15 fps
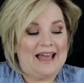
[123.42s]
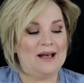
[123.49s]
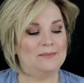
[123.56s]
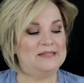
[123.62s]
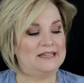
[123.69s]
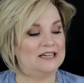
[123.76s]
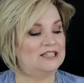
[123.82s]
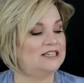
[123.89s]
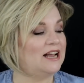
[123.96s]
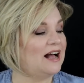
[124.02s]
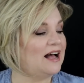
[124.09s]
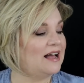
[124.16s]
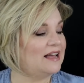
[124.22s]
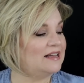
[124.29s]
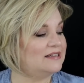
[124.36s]
Gab Sesh,
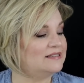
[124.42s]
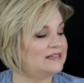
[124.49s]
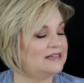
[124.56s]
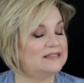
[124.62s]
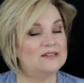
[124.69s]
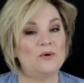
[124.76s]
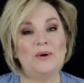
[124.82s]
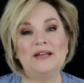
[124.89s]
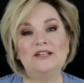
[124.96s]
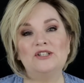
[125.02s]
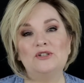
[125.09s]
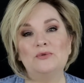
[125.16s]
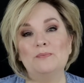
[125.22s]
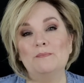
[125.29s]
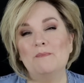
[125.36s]
guys, is going
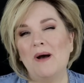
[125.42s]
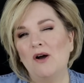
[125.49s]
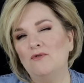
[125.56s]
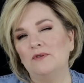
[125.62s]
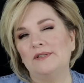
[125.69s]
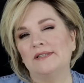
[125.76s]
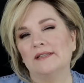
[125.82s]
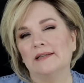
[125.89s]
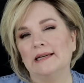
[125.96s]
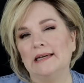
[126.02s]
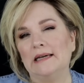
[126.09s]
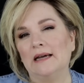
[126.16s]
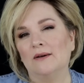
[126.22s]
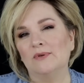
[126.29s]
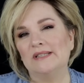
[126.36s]
to
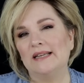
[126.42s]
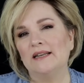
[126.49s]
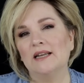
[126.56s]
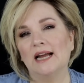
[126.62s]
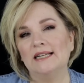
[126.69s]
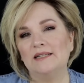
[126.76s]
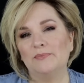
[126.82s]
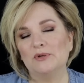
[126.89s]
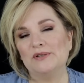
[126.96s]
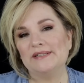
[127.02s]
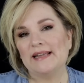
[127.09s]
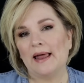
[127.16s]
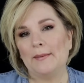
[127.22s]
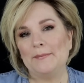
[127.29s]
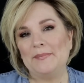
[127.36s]
mostly, I would say
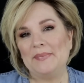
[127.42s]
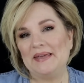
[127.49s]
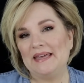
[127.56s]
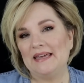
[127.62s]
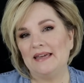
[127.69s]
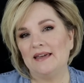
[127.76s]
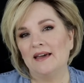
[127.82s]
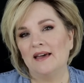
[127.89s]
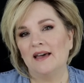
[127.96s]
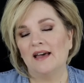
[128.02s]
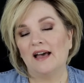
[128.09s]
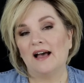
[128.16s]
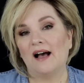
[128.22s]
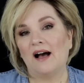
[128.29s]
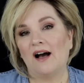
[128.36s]
90% be
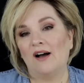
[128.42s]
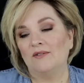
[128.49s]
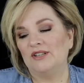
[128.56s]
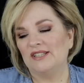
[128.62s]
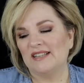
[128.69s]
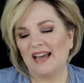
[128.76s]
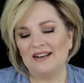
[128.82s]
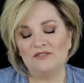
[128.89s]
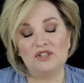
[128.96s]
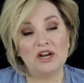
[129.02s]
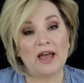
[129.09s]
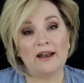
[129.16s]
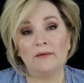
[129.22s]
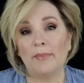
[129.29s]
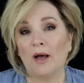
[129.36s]
uh, just kind of
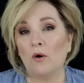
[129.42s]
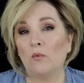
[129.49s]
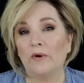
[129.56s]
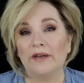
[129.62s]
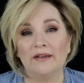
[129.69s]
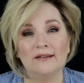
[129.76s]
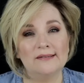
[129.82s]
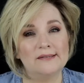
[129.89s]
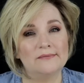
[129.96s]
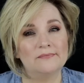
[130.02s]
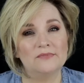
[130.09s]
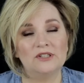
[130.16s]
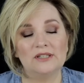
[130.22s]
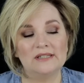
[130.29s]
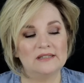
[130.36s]
chatting about wigs,
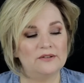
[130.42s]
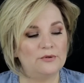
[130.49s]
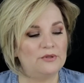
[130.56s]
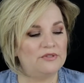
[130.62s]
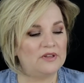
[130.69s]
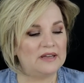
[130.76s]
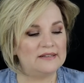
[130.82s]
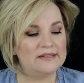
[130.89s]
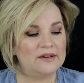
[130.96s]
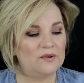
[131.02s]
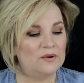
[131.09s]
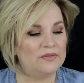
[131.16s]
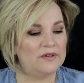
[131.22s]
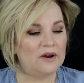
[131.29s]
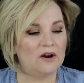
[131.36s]
just little things here
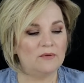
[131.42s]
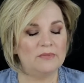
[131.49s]
and there.